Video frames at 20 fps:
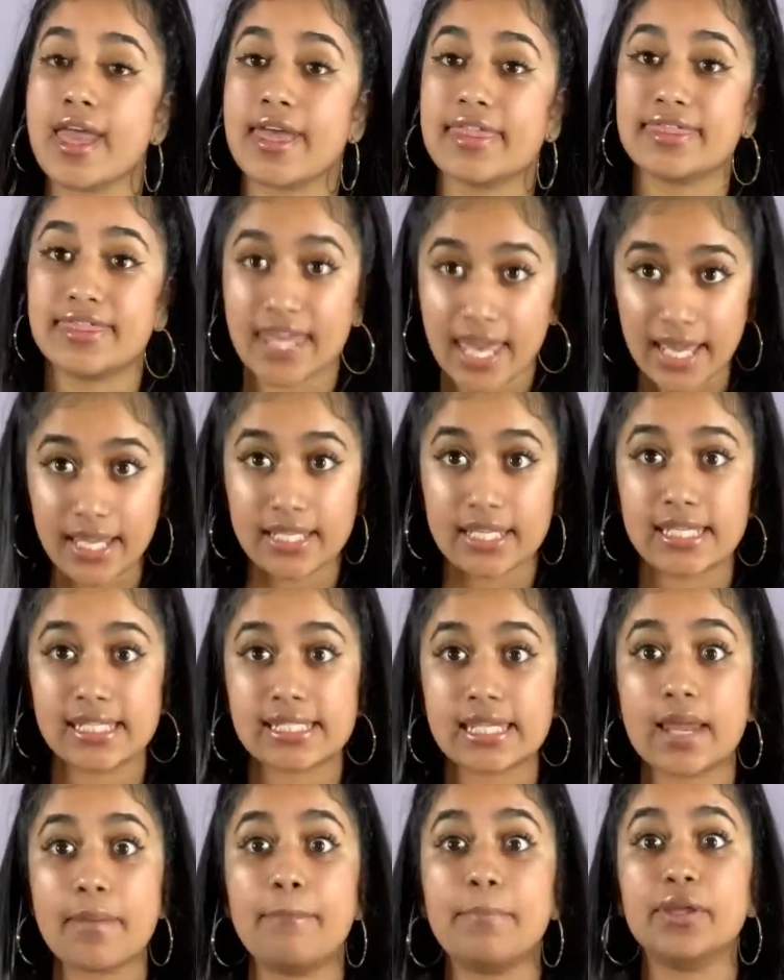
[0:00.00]
Then he
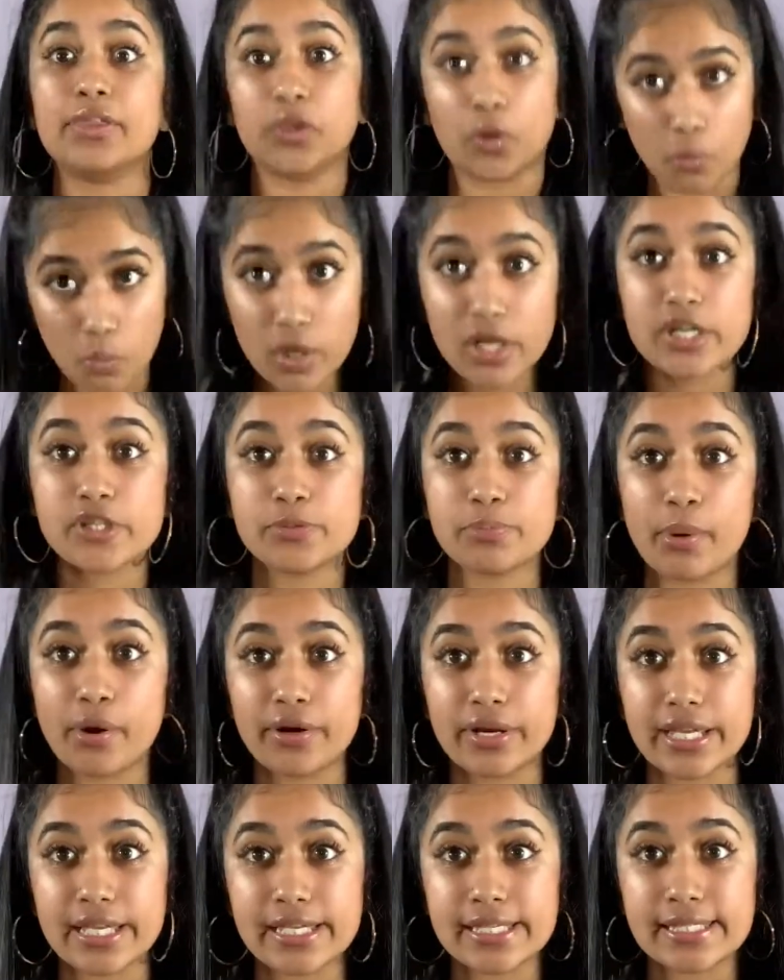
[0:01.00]
said, but the worst
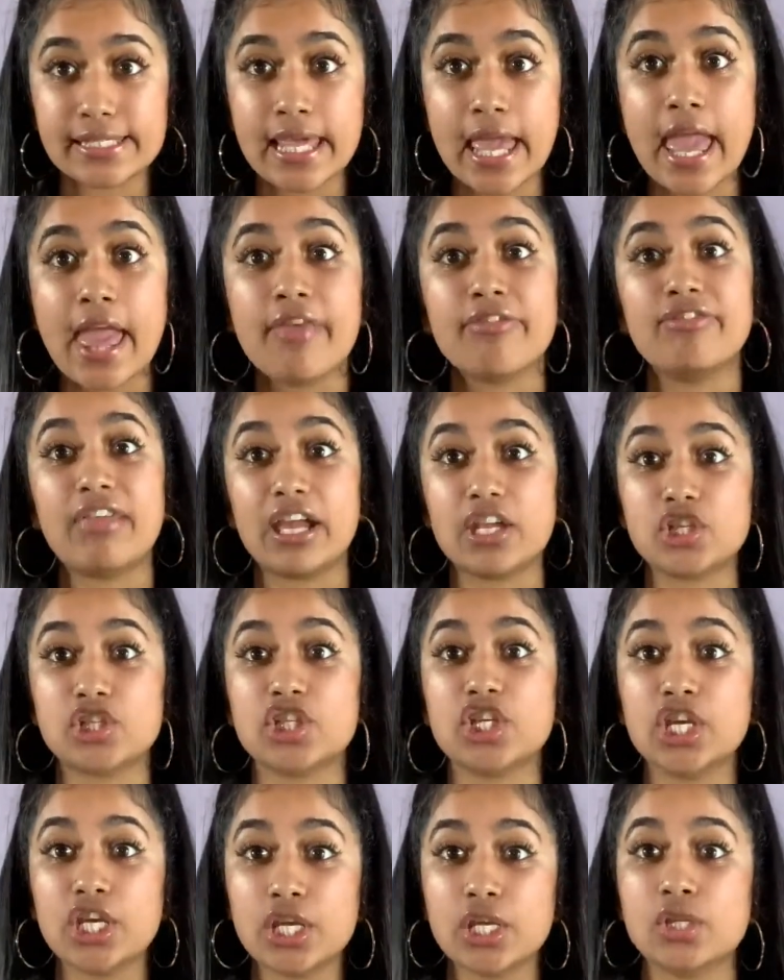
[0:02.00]
part is that
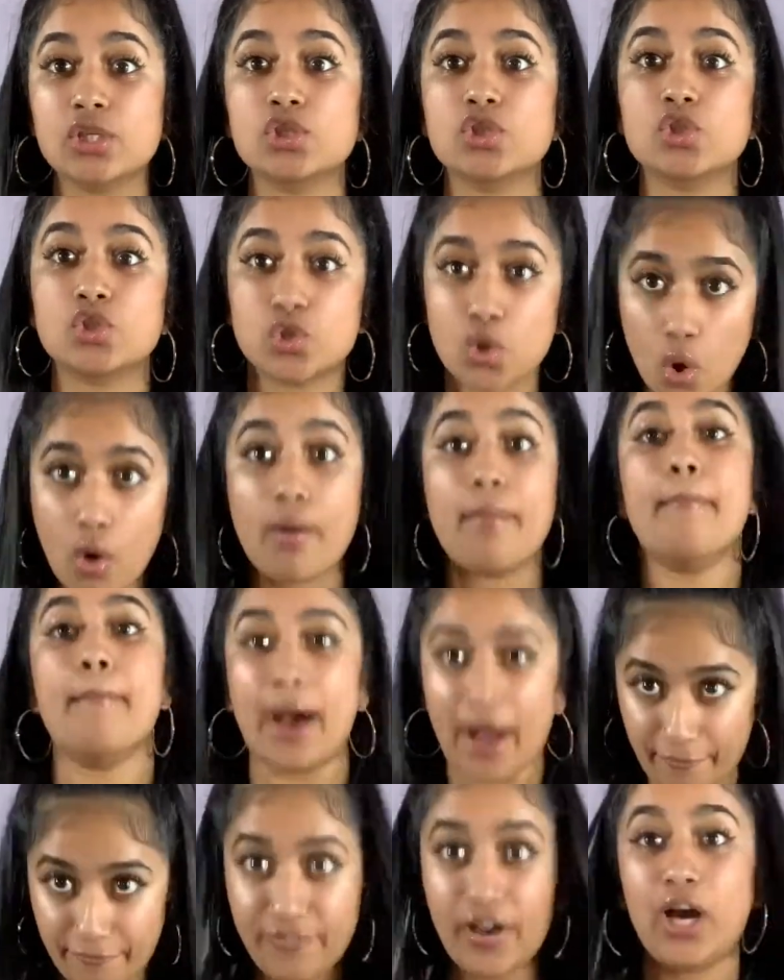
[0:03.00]
she stole
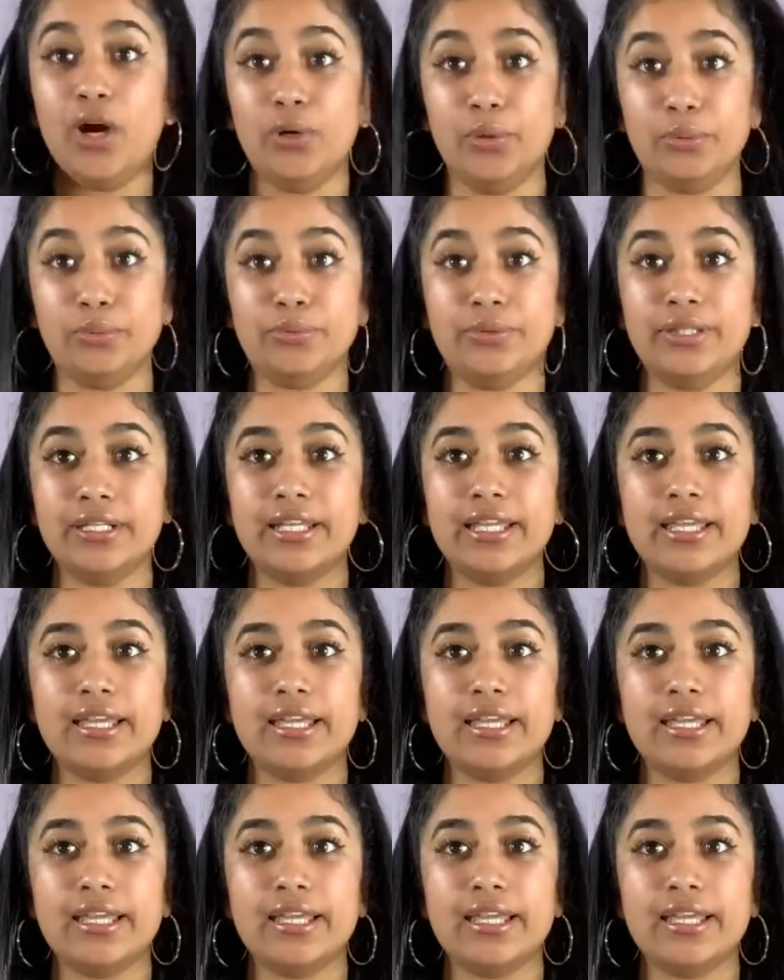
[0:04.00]
my phone.